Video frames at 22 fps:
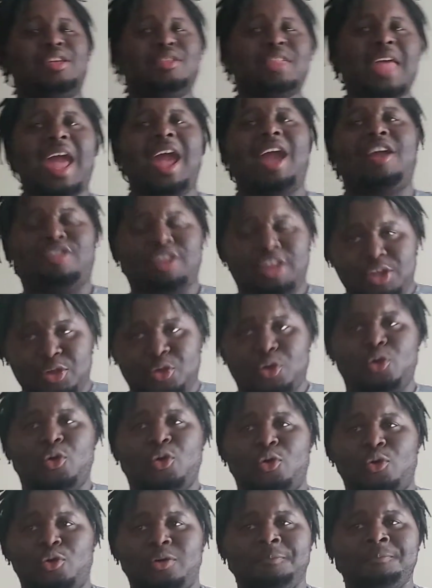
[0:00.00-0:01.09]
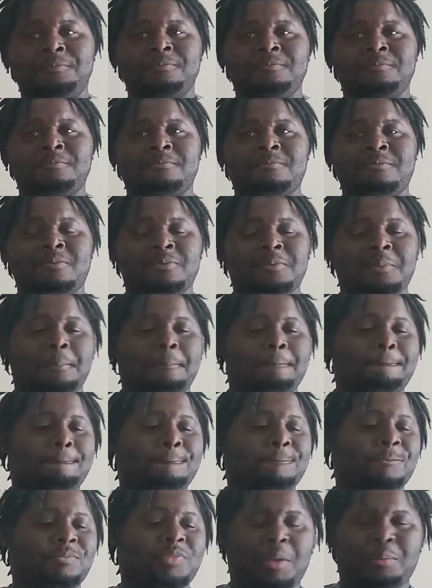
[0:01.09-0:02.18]
actually cool.
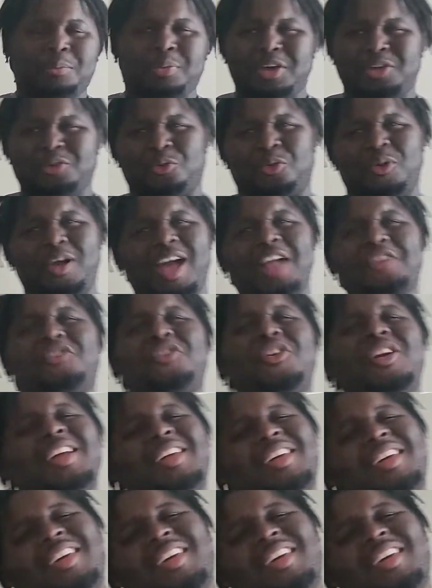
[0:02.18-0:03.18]
But Roderick,